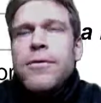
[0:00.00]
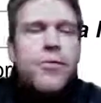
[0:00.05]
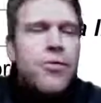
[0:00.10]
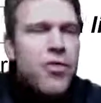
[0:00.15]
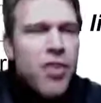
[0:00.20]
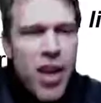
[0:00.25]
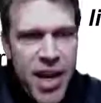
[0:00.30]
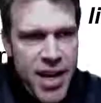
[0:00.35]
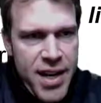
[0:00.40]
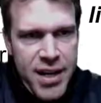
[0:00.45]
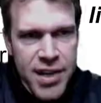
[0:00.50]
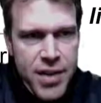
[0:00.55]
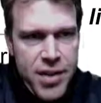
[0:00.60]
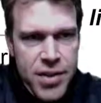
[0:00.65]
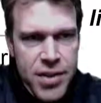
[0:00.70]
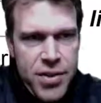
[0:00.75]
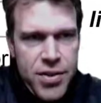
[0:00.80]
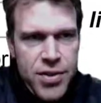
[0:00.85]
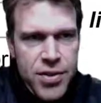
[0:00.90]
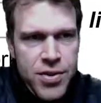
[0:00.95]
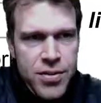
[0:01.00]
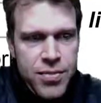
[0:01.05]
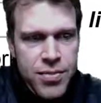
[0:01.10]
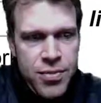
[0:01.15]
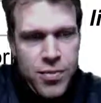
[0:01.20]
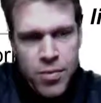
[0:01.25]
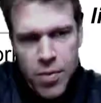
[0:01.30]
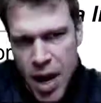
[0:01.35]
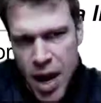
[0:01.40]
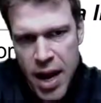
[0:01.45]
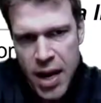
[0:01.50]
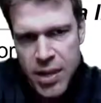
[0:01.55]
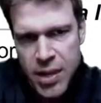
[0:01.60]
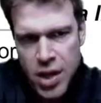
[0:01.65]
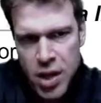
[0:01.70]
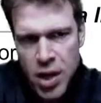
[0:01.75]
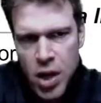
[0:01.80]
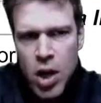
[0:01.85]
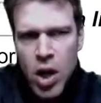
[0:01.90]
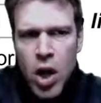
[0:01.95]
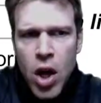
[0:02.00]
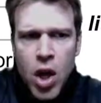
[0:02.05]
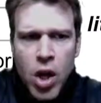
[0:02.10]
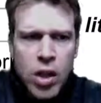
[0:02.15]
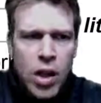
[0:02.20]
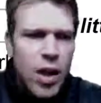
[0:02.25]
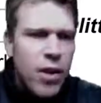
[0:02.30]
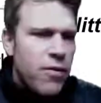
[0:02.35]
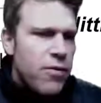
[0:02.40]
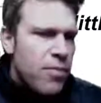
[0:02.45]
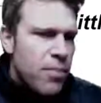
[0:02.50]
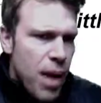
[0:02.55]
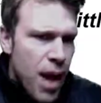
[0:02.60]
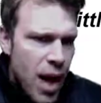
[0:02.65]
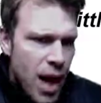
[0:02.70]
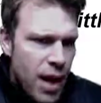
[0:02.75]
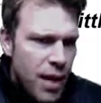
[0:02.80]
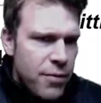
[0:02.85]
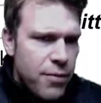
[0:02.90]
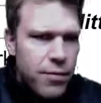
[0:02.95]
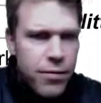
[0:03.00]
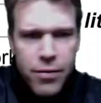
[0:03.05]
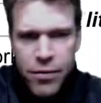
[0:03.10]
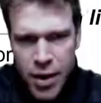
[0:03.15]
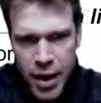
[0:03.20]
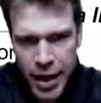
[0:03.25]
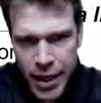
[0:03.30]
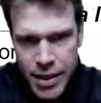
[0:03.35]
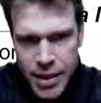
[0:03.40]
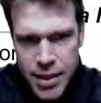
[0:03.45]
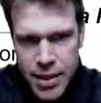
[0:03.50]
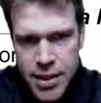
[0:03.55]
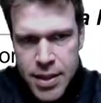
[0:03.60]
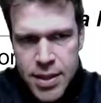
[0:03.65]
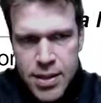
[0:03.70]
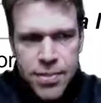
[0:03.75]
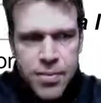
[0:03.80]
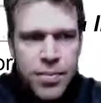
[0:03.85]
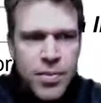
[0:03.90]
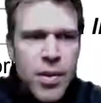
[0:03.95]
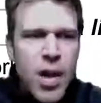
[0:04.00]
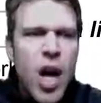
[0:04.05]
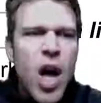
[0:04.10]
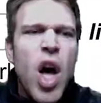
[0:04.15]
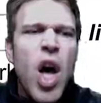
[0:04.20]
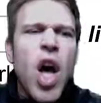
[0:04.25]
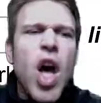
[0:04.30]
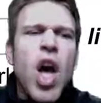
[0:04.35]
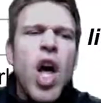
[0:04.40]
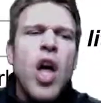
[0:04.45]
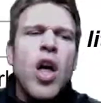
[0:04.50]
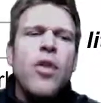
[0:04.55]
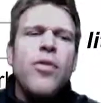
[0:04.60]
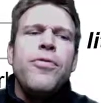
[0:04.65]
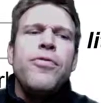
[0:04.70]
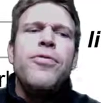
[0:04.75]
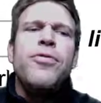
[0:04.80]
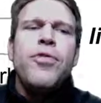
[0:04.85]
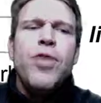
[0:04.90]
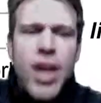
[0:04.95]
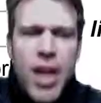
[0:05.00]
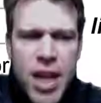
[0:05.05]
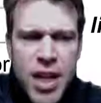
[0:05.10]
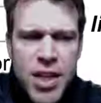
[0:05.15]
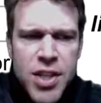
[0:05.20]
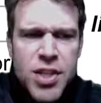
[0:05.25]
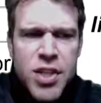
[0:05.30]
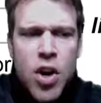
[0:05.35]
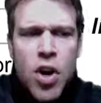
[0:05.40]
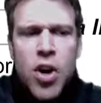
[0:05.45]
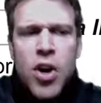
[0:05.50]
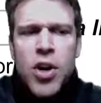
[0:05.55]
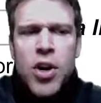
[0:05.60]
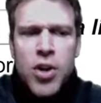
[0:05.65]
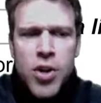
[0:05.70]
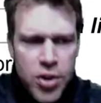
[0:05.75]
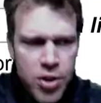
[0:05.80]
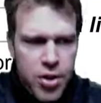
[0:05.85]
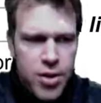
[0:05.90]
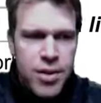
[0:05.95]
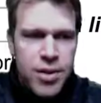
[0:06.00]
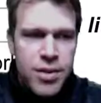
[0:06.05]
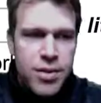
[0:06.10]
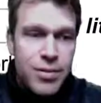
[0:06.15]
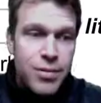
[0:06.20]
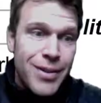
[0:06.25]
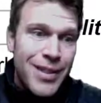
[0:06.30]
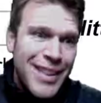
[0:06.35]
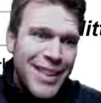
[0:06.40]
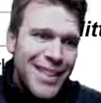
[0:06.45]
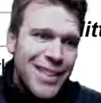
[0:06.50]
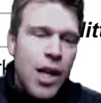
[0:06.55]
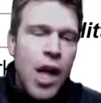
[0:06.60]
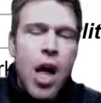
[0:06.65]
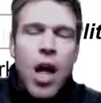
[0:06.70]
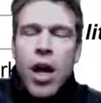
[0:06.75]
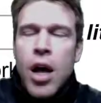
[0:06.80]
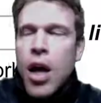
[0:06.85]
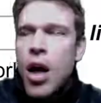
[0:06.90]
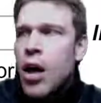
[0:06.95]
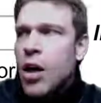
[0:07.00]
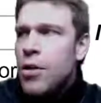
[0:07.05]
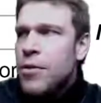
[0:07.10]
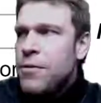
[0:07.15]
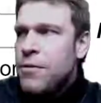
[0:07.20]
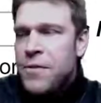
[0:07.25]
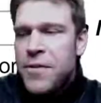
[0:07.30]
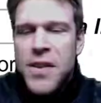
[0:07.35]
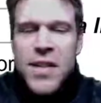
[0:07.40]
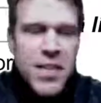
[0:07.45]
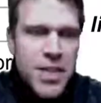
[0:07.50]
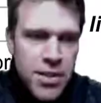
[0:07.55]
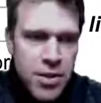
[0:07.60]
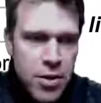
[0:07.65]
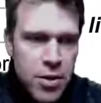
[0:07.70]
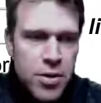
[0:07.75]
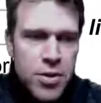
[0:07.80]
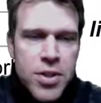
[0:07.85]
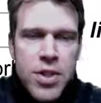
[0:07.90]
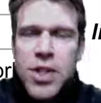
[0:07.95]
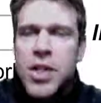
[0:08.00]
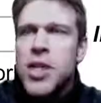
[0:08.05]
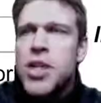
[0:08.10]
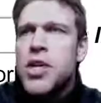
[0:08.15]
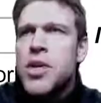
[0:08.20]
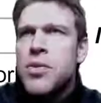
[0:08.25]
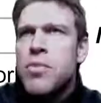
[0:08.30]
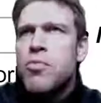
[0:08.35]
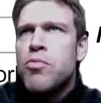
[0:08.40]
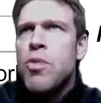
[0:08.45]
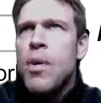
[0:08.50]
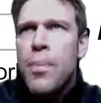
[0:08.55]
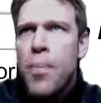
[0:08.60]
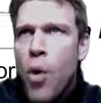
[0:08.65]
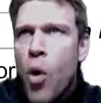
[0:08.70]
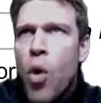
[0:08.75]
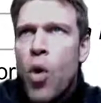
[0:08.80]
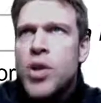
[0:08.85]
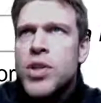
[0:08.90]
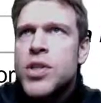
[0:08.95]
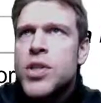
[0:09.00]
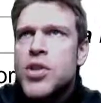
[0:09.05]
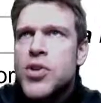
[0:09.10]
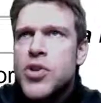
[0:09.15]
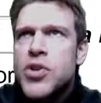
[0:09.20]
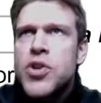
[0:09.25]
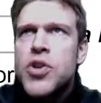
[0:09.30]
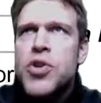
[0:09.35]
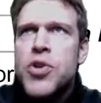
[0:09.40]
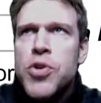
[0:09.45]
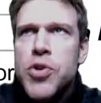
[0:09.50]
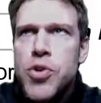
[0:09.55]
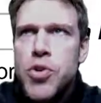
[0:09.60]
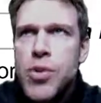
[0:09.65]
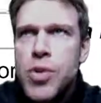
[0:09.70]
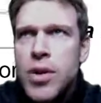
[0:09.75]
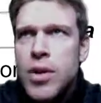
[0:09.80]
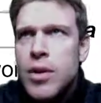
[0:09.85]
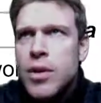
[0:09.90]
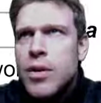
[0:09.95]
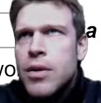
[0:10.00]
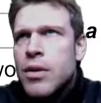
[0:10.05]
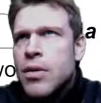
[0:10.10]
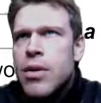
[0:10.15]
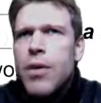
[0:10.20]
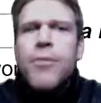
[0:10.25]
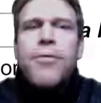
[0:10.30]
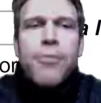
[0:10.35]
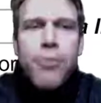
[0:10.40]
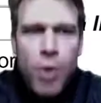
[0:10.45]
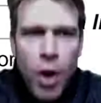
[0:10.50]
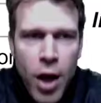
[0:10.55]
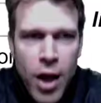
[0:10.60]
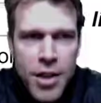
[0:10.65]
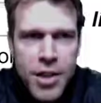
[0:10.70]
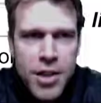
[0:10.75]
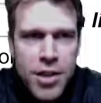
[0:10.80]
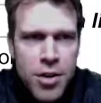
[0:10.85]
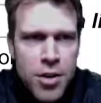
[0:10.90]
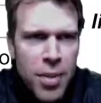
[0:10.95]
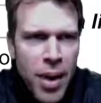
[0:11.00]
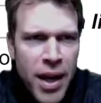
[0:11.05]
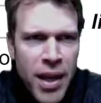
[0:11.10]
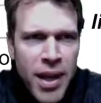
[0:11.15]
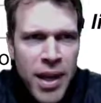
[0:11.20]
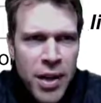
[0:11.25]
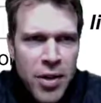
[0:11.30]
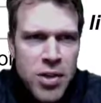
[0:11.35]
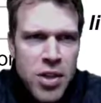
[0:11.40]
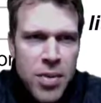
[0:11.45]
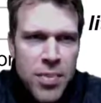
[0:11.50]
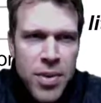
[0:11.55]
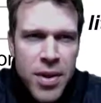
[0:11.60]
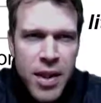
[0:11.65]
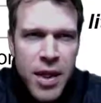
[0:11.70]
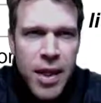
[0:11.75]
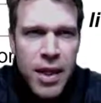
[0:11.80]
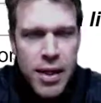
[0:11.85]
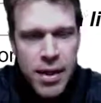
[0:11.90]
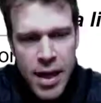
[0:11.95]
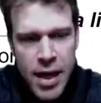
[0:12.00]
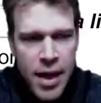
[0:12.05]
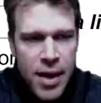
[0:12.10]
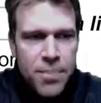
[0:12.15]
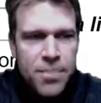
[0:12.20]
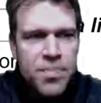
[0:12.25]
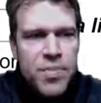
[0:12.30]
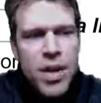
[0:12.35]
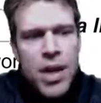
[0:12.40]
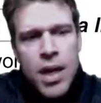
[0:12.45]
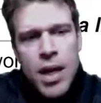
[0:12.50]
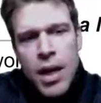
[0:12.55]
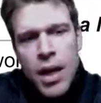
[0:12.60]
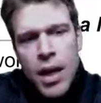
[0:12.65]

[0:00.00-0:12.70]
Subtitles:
friends, right? All of my friends. All friends are good. Well, all visitors report to the front. You might hear something like that.